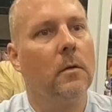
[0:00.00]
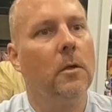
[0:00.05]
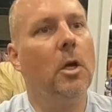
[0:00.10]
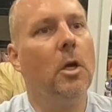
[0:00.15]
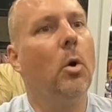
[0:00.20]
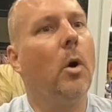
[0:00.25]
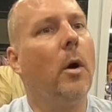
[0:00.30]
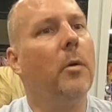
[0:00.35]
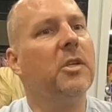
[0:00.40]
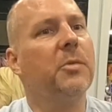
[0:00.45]

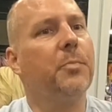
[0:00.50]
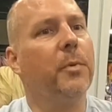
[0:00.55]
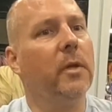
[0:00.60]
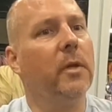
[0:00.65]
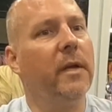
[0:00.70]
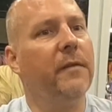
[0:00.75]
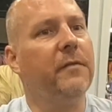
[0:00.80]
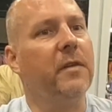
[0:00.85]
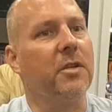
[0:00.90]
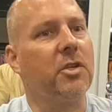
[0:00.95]
You always
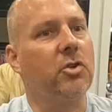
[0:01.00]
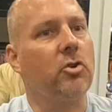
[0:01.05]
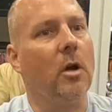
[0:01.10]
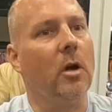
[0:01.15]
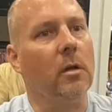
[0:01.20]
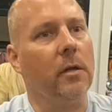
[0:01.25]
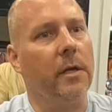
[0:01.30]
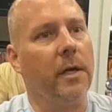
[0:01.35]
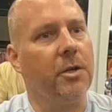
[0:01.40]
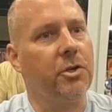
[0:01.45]
believed as
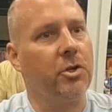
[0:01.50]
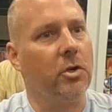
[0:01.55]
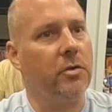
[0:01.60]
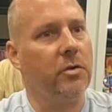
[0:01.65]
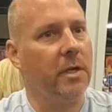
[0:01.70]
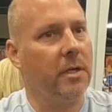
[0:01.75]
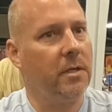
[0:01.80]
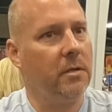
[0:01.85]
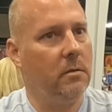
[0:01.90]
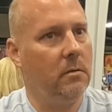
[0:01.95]
strongly as you
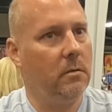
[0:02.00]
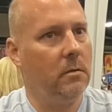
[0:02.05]
did